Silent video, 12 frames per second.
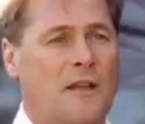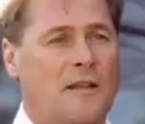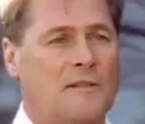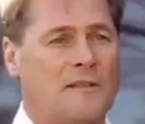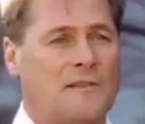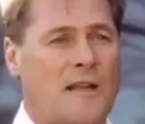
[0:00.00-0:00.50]
that
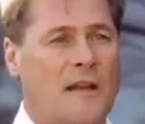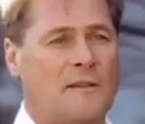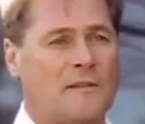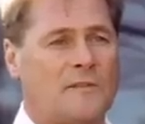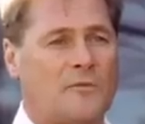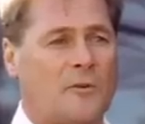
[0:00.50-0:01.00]
designed
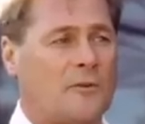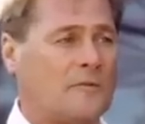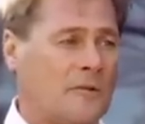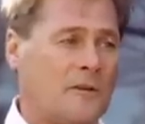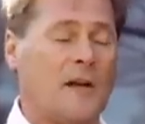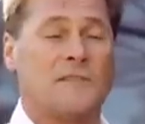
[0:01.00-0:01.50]
this for
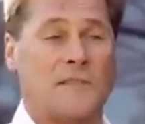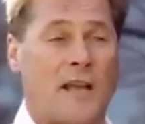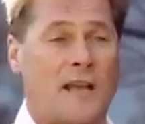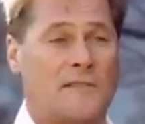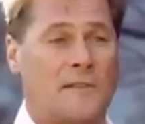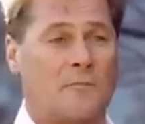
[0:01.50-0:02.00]
us
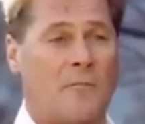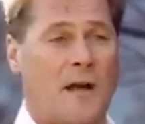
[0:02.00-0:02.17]
guys in